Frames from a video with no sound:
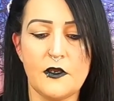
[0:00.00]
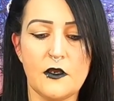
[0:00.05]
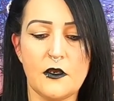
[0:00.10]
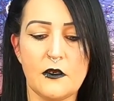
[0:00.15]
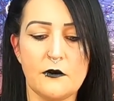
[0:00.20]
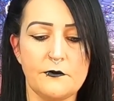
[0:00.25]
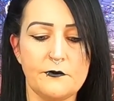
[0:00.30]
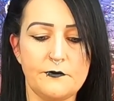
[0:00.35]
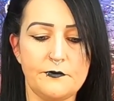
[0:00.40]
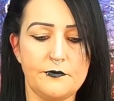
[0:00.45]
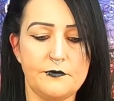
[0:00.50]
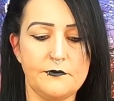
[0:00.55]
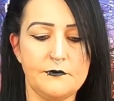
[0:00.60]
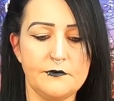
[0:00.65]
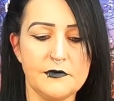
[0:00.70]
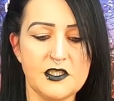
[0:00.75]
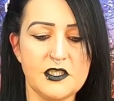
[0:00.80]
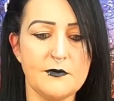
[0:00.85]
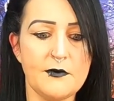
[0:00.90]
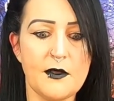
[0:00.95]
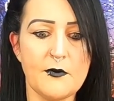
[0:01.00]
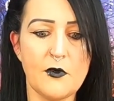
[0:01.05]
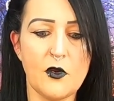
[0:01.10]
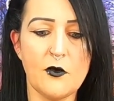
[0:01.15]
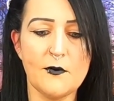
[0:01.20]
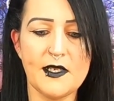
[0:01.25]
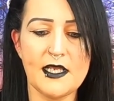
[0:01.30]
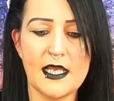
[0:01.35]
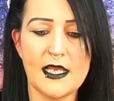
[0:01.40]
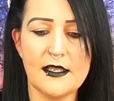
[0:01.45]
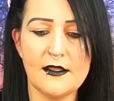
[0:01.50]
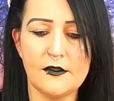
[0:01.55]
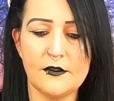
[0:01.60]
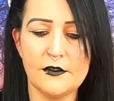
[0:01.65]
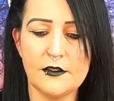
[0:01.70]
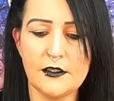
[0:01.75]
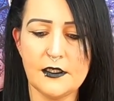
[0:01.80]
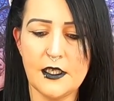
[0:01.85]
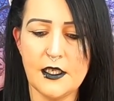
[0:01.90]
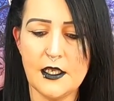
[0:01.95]
or to my mum in
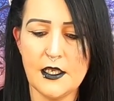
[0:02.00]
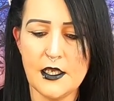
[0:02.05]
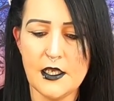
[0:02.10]
Ireland.